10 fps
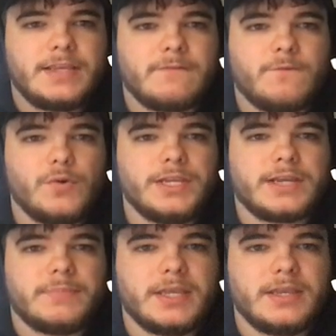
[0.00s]
think
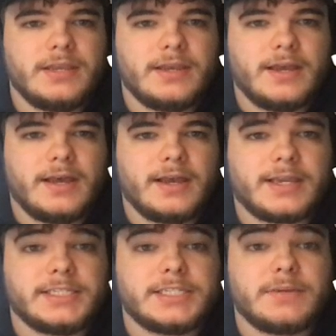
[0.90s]
Fournier could be
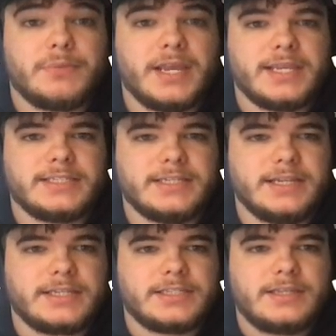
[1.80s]
consistent play against the
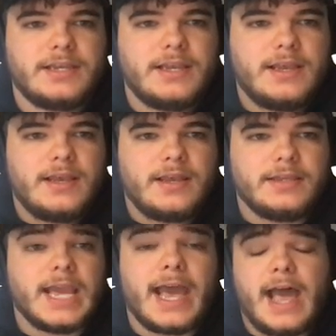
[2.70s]
Knicks.
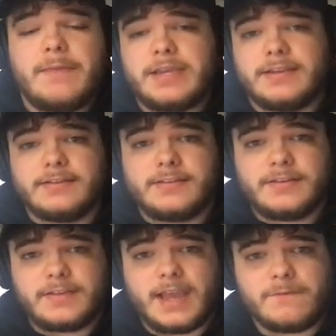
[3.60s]
Yeah, I mean,
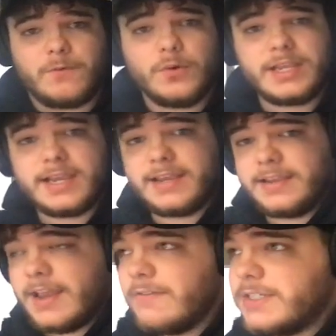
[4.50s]
yeah,
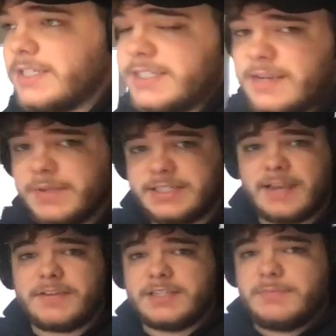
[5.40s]
Fournier ever since Simmons
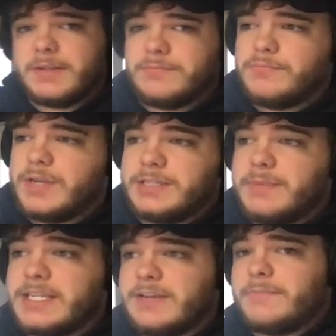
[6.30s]
left his
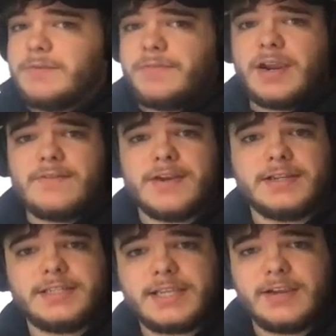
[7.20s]
minutes have been very,
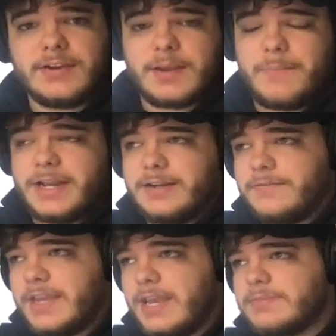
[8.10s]
very secure in
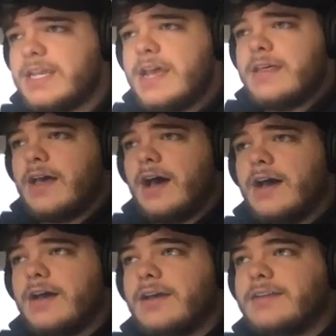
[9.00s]
competitive games.
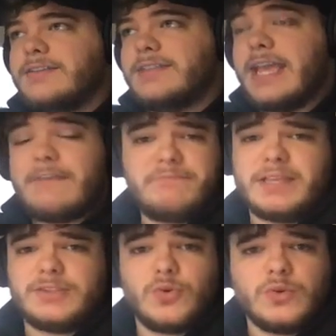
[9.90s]
They've
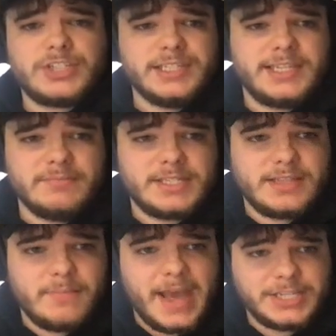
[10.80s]
been torching teams.
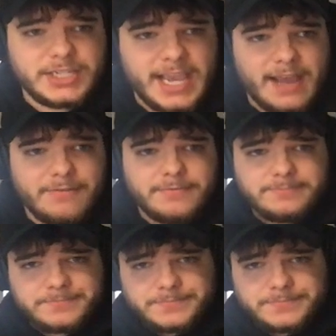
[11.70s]
The Magic have,